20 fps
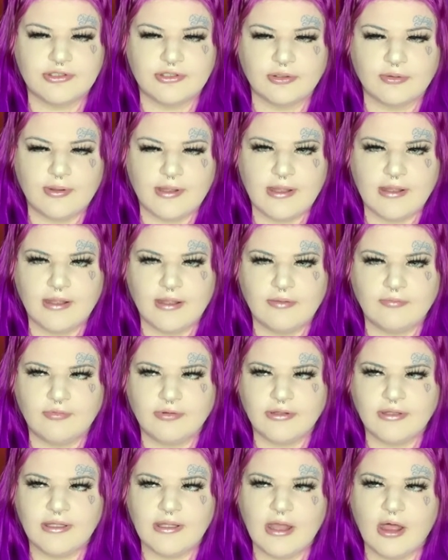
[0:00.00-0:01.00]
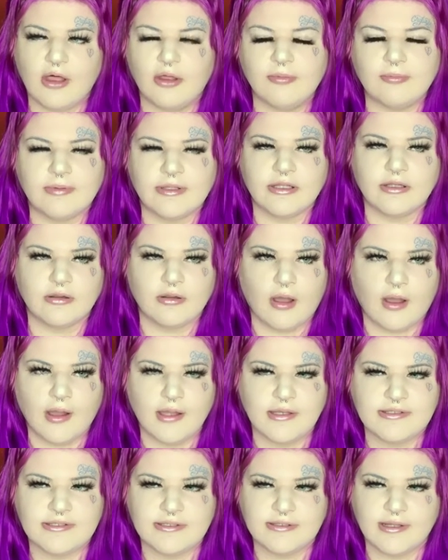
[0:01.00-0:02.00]
So it really helped me a
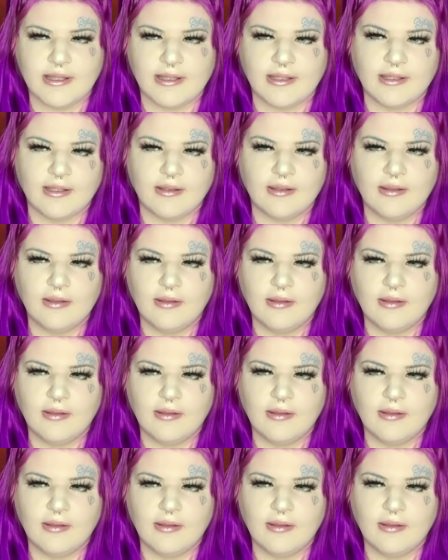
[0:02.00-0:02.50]
lot to, like,